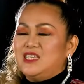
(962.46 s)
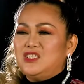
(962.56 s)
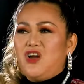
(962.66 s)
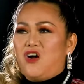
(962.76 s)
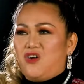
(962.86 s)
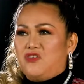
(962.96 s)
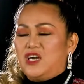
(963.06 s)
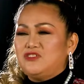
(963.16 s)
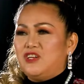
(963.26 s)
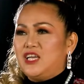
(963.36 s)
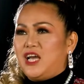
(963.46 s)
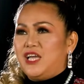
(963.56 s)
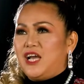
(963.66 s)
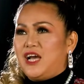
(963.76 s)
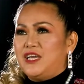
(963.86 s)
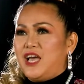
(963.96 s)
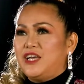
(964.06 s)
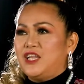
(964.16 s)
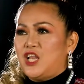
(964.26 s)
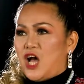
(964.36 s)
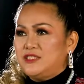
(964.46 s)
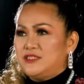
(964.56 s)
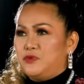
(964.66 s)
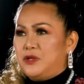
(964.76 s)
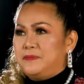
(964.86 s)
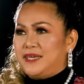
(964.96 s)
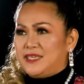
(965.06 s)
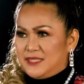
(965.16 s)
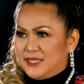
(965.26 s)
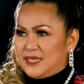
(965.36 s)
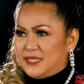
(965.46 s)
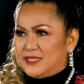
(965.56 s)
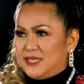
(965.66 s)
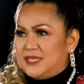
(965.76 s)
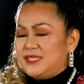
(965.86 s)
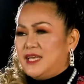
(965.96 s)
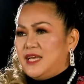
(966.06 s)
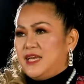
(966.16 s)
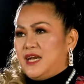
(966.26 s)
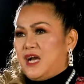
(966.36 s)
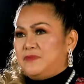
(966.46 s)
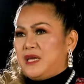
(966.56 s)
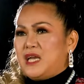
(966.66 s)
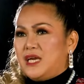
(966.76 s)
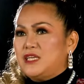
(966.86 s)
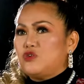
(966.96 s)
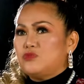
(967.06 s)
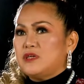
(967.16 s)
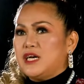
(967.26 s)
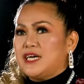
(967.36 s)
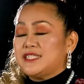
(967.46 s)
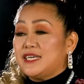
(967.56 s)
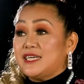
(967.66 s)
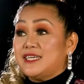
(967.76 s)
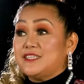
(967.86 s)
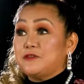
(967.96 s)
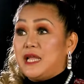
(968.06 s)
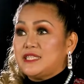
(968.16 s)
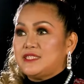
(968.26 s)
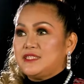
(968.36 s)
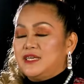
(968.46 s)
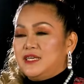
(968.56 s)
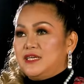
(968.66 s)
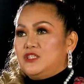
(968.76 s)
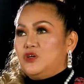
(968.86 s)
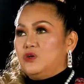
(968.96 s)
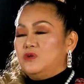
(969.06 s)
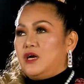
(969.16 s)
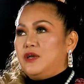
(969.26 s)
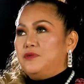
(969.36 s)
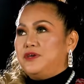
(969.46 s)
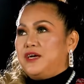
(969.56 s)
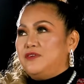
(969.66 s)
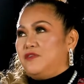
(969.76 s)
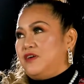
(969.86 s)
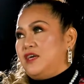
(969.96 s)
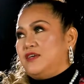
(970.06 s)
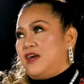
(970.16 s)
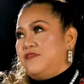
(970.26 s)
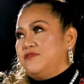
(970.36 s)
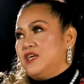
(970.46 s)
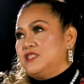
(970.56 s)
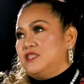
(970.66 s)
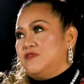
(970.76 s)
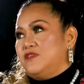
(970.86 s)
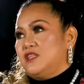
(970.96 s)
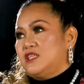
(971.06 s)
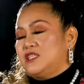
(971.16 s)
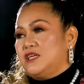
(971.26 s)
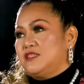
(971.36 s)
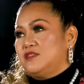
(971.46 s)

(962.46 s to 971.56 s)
No, actually I had a lot way back in the 90s. Daghan akong mga kantang gisulat. Though I have not given the chance